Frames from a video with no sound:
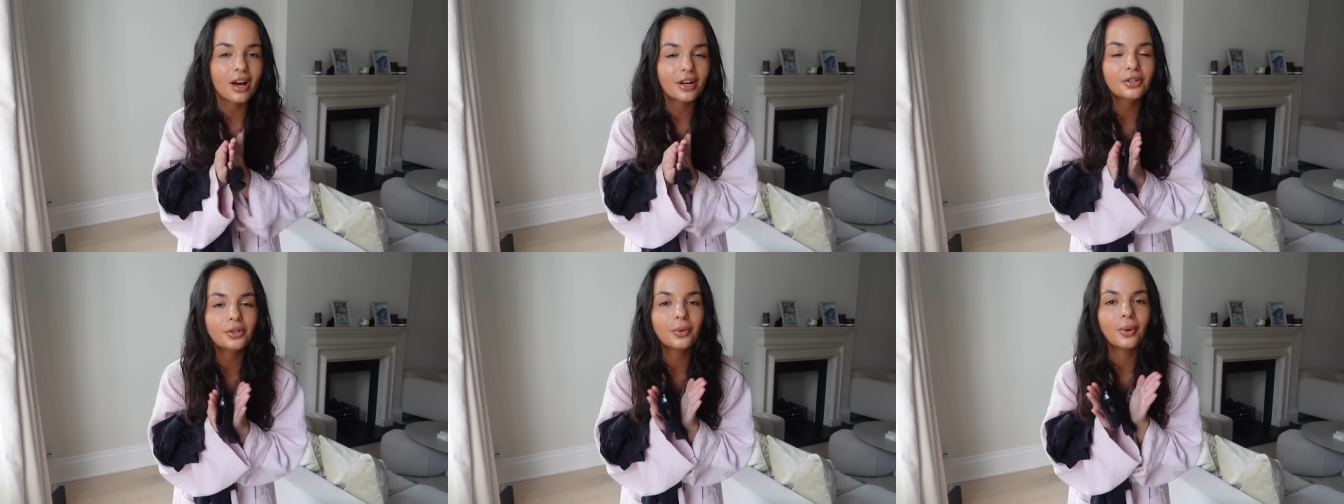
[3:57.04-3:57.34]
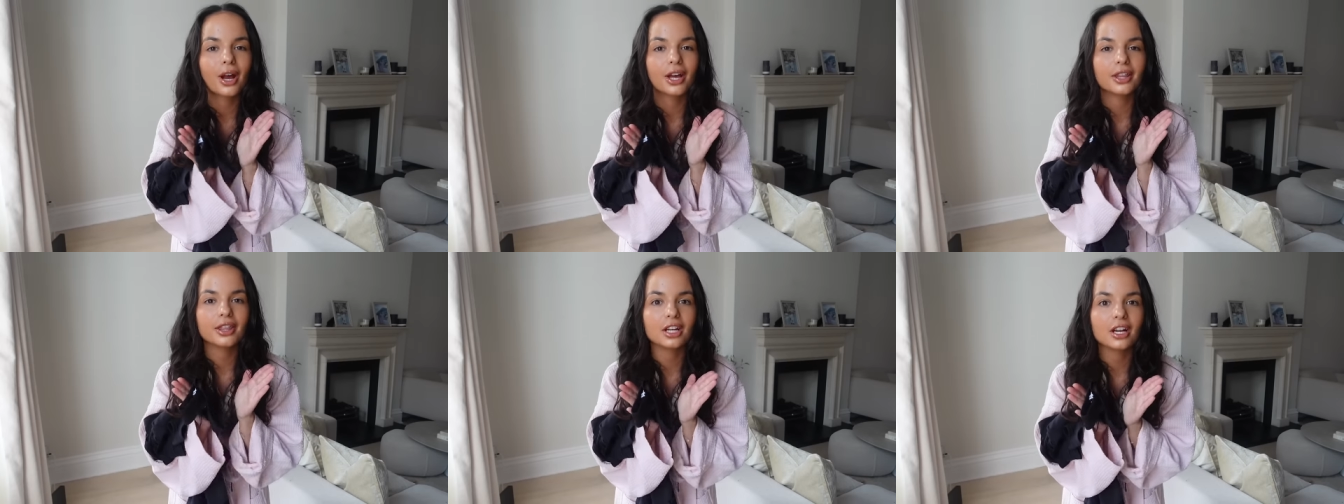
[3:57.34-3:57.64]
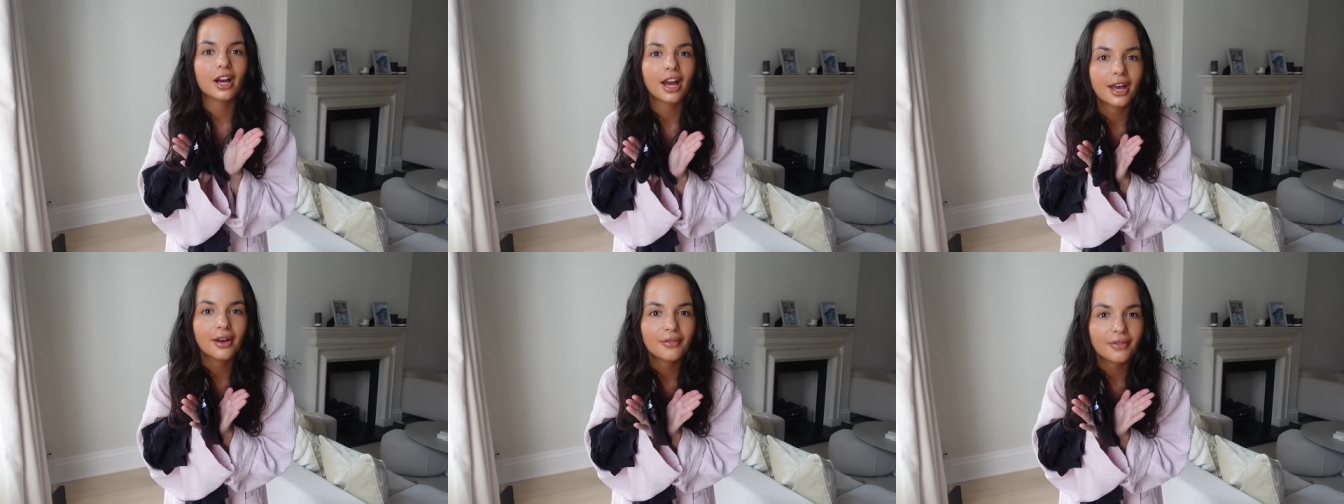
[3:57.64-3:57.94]
underwear that
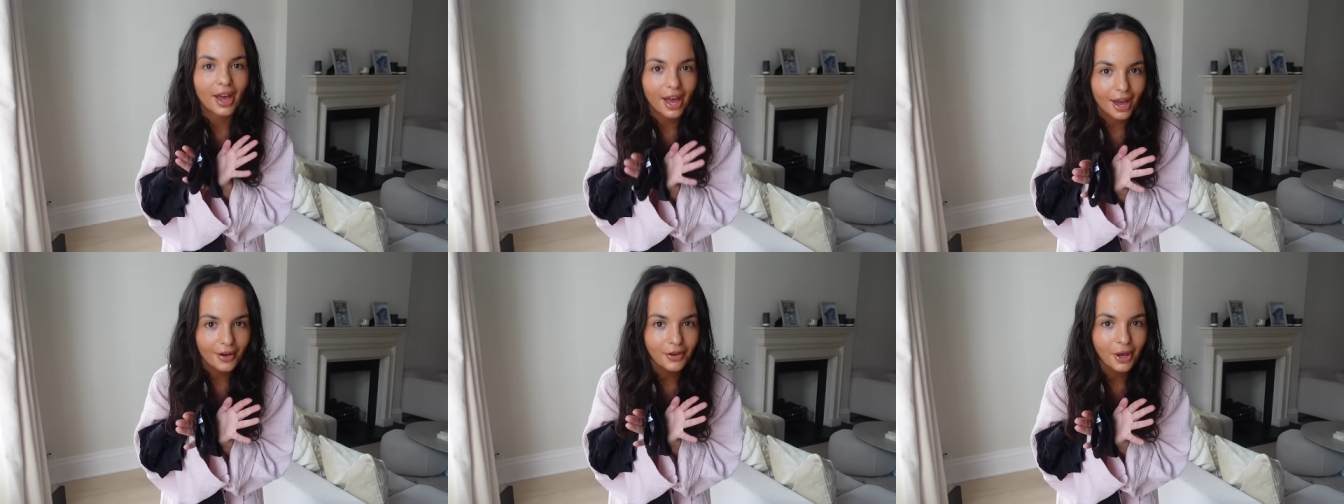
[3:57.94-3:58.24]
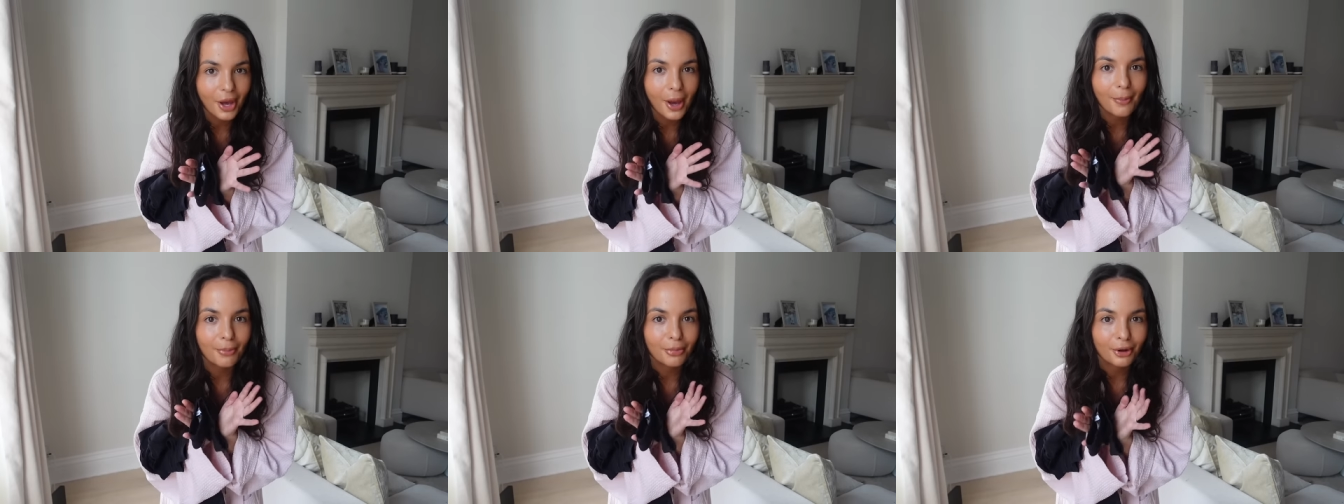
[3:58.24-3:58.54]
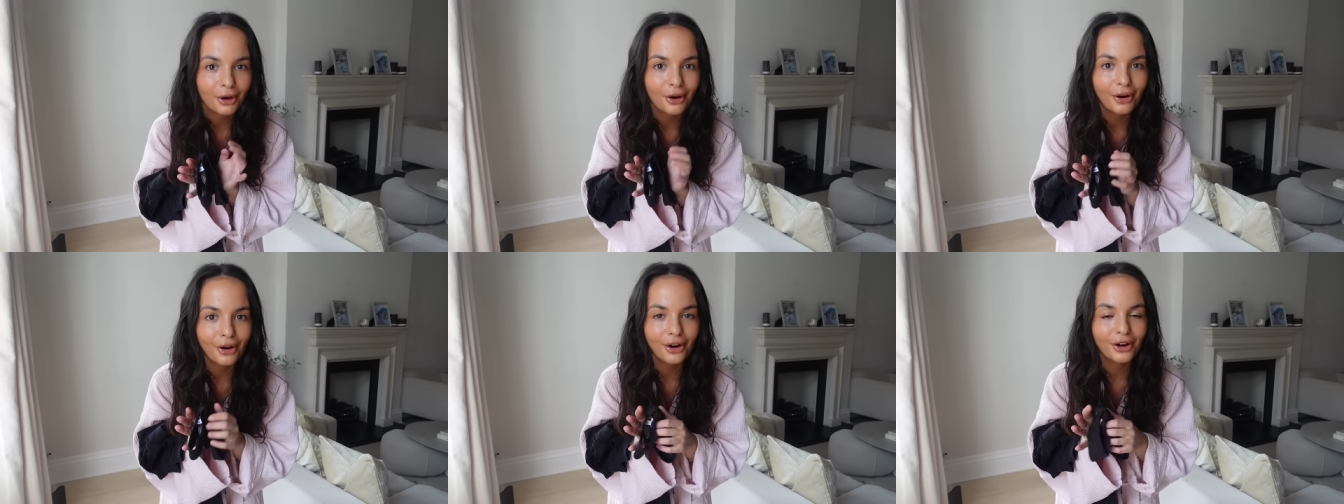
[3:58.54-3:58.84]
I have ever
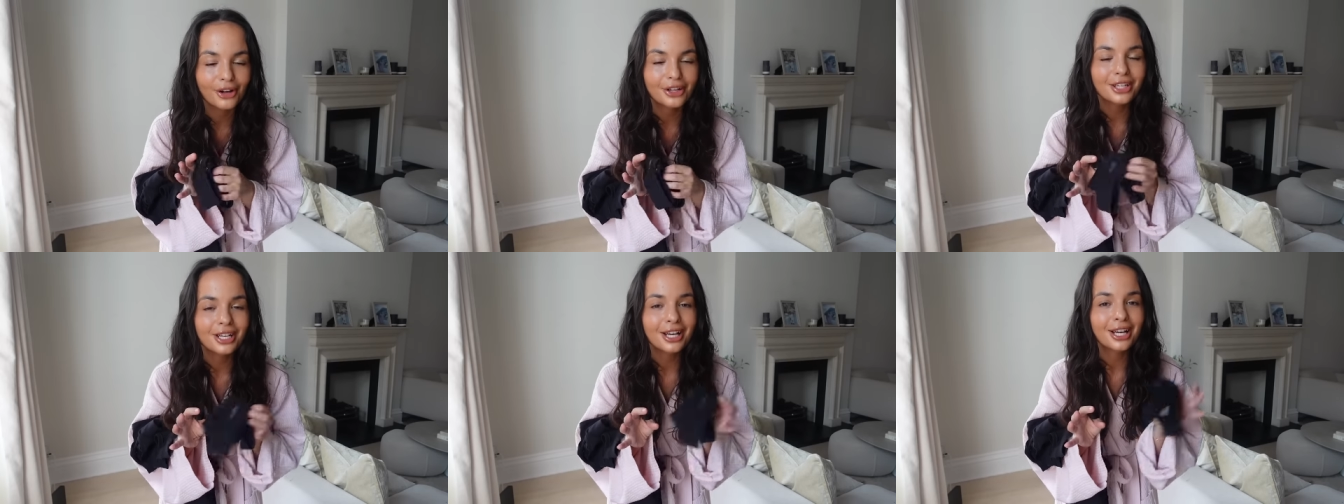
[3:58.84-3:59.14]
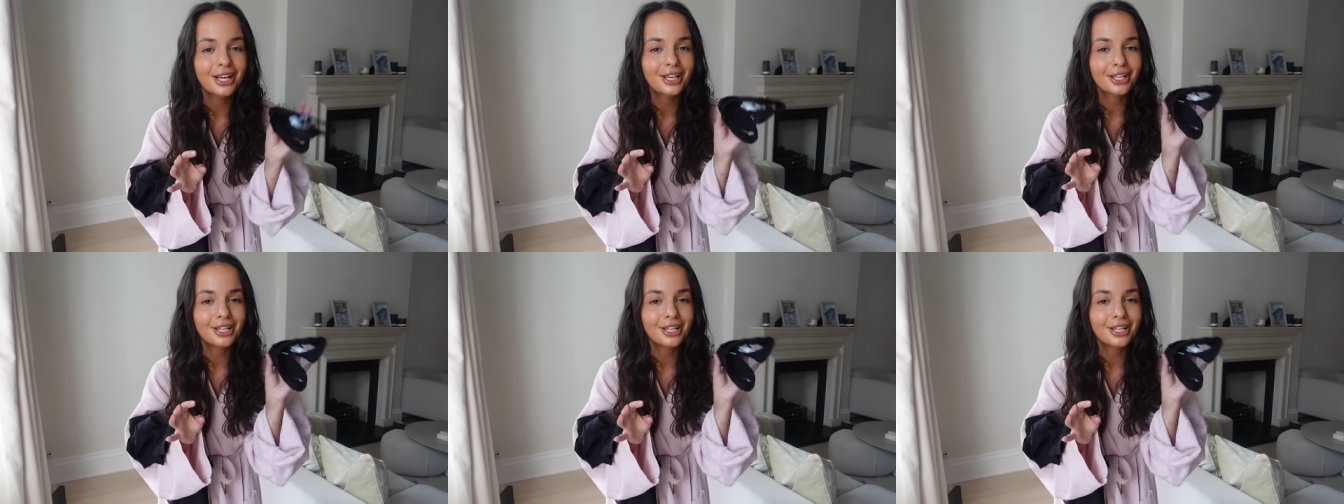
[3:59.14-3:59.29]
put on.